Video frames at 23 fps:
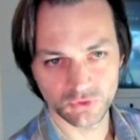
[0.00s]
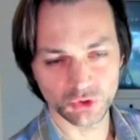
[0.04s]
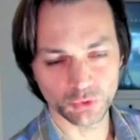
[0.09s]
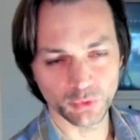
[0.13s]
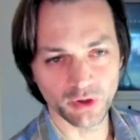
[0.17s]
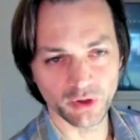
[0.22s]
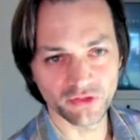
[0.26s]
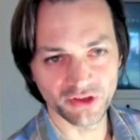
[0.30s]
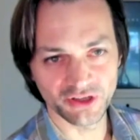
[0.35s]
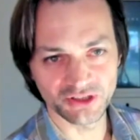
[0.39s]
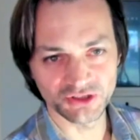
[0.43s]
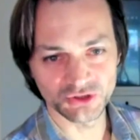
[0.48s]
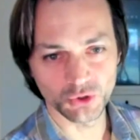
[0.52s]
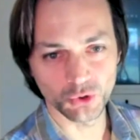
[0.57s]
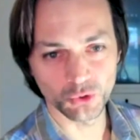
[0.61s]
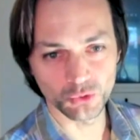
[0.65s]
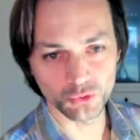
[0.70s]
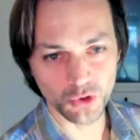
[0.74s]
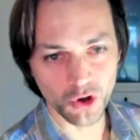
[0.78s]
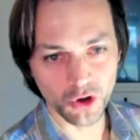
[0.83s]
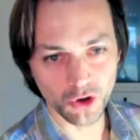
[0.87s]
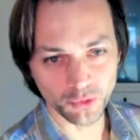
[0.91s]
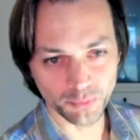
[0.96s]
when things go
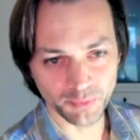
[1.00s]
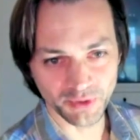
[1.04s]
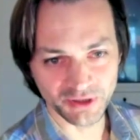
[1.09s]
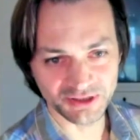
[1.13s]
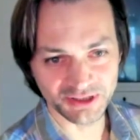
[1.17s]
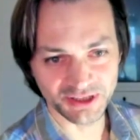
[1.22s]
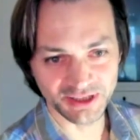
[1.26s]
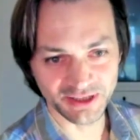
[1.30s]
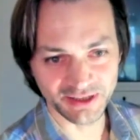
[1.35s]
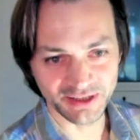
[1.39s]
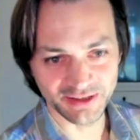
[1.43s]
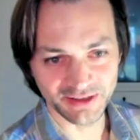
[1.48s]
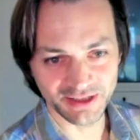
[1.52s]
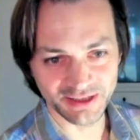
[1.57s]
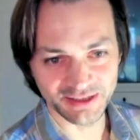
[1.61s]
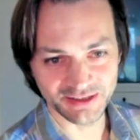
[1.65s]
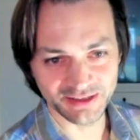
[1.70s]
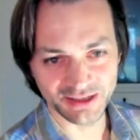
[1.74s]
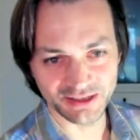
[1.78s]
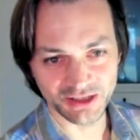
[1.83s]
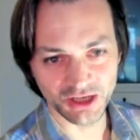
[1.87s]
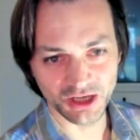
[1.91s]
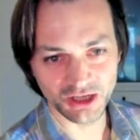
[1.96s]
wrong, basically,
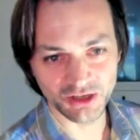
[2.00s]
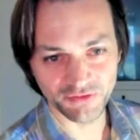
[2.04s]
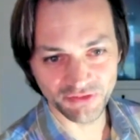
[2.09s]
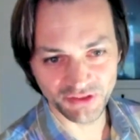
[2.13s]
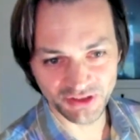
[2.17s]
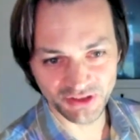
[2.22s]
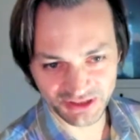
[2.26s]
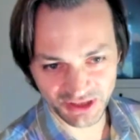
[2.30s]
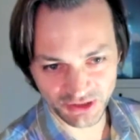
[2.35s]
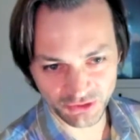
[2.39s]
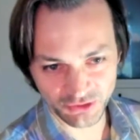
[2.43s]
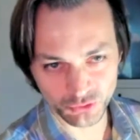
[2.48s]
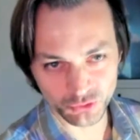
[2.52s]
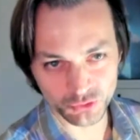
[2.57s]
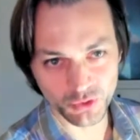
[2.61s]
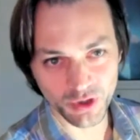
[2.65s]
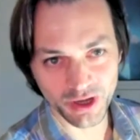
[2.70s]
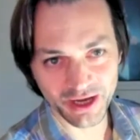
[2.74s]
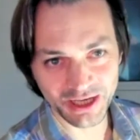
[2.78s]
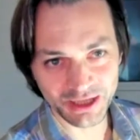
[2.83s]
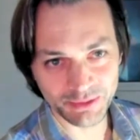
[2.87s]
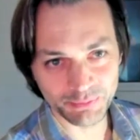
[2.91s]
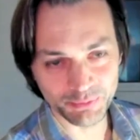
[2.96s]
there are a lot of things they do
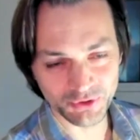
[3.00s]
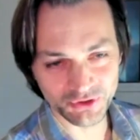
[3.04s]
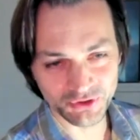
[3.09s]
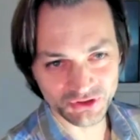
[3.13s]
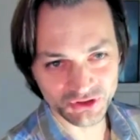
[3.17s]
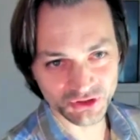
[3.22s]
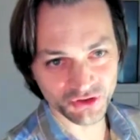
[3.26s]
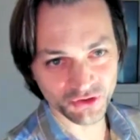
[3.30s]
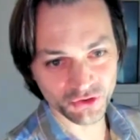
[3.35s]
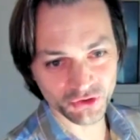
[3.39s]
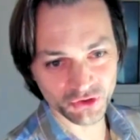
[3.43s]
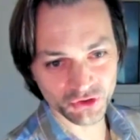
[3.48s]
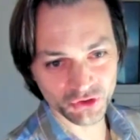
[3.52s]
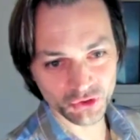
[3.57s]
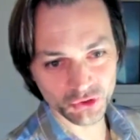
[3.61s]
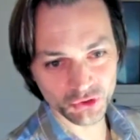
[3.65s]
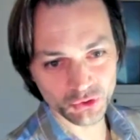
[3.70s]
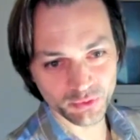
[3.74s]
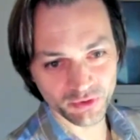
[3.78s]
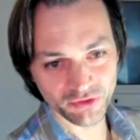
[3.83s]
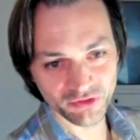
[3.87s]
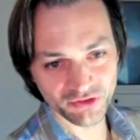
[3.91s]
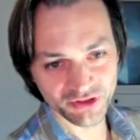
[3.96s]
right, but so they're
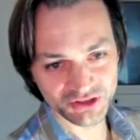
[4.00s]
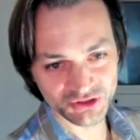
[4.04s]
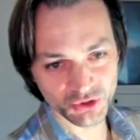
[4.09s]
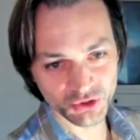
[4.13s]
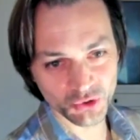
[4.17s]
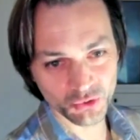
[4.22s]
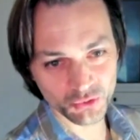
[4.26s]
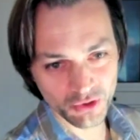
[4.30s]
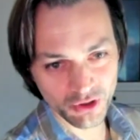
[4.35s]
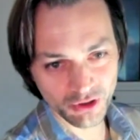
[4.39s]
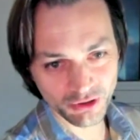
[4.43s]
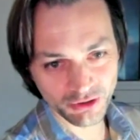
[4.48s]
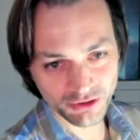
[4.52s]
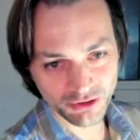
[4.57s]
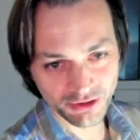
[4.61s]
good when things go wrong.